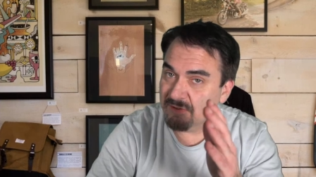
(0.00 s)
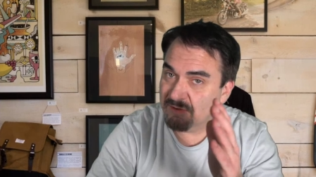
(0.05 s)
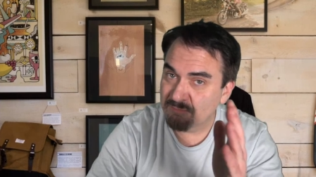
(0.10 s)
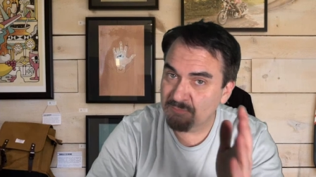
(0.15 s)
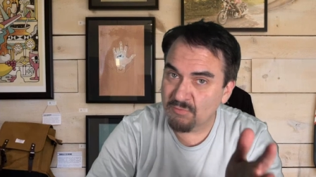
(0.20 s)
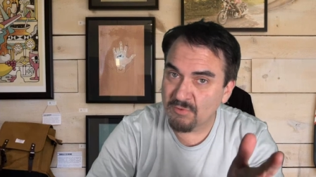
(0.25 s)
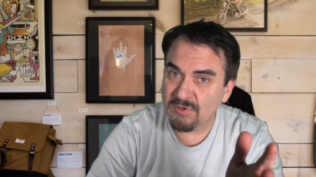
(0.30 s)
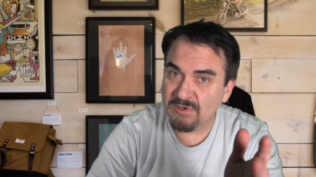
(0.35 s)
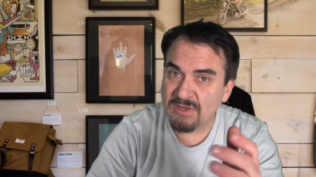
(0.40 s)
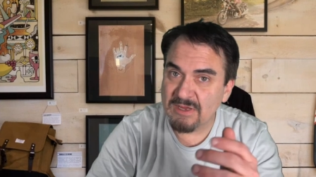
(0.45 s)

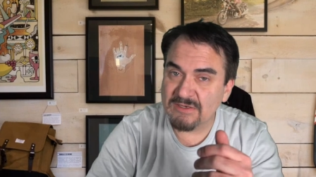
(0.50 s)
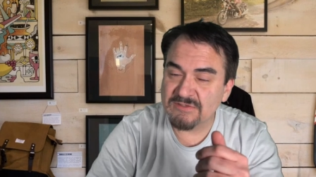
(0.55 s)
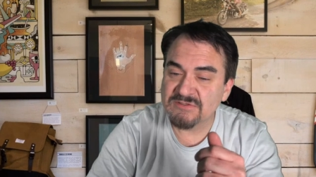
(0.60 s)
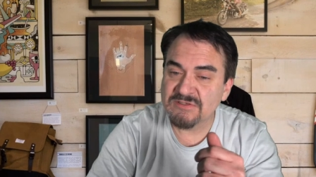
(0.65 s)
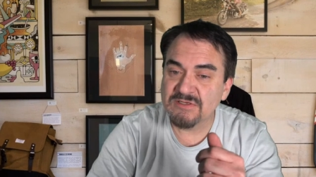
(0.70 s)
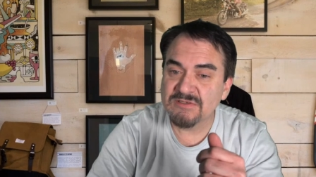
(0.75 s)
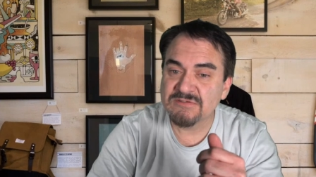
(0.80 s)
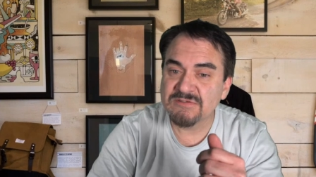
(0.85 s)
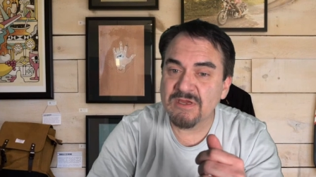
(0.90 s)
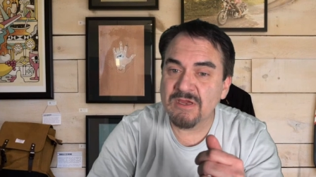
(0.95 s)
More
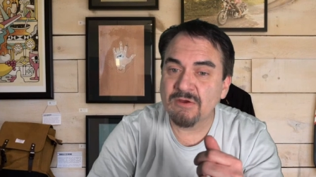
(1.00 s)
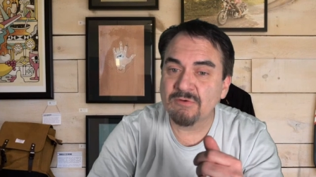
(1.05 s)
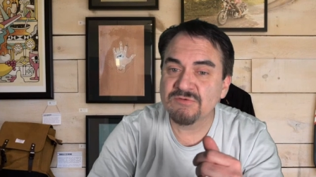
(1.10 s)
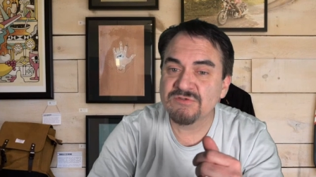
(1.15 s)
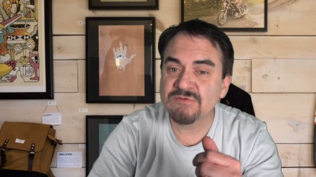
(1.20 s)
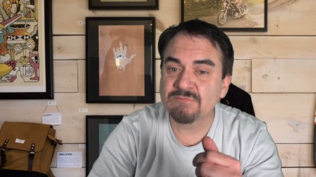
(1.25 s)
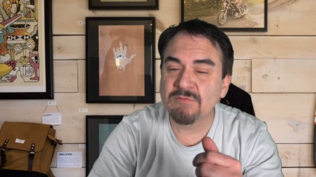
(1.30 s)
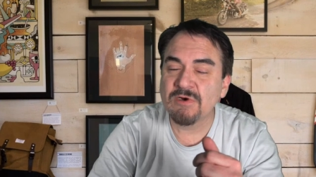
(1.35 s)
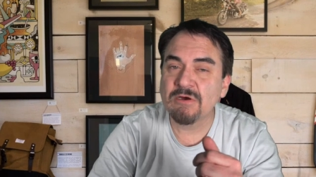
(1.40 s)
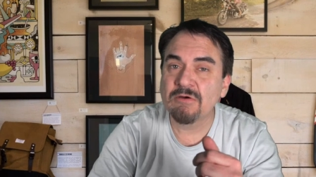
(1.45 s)
content out
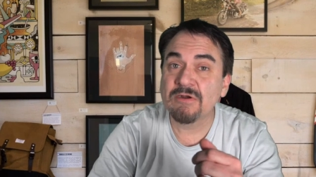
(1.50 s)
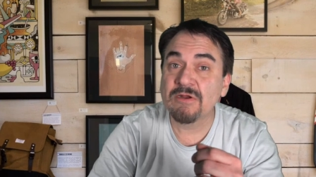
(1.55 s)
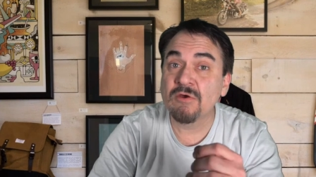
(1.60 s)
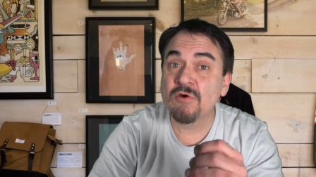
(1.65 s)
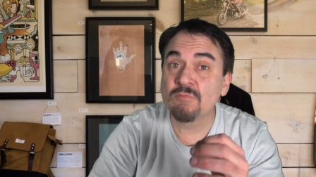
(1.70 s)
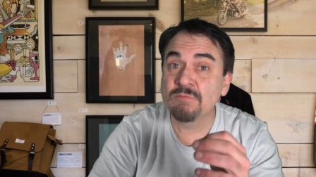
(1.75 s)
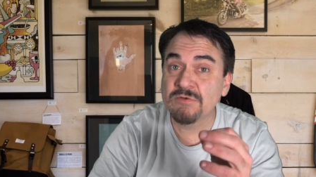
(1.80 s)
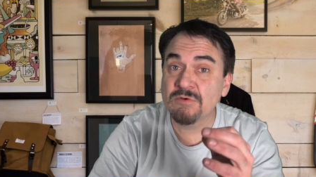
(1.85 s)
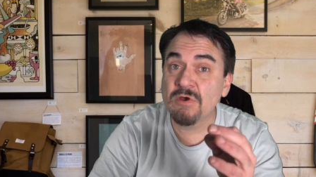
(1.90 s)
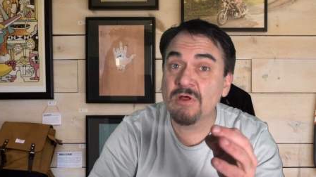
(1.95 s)
tomorrow, and I
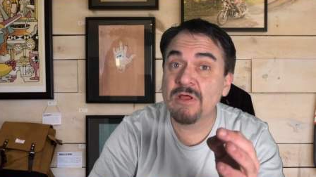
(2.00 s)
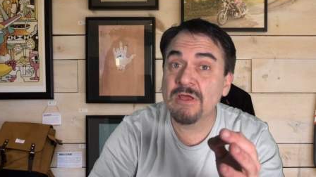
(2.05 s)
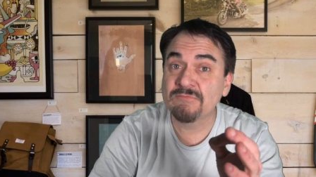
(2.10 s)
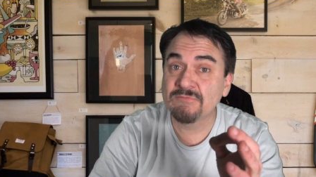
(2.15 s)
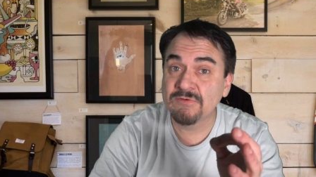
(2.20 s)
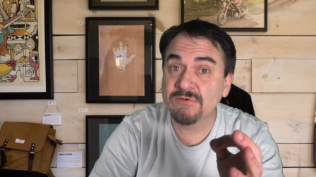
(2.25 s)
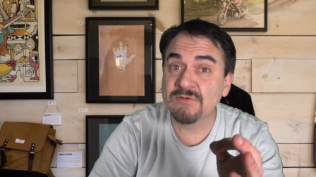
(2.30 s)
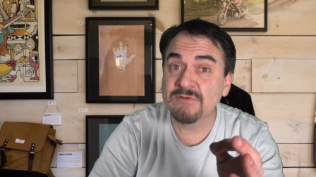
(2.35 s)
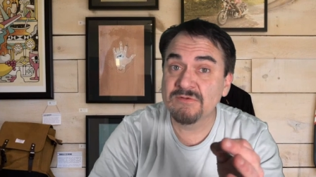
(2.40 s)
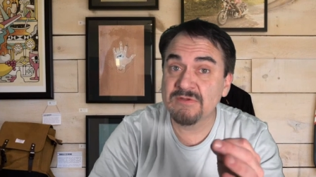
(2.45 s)
hope you all
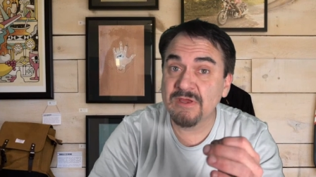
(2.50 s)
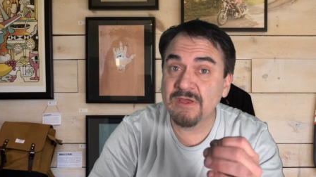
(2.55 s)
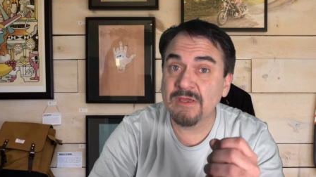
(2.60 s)
have a good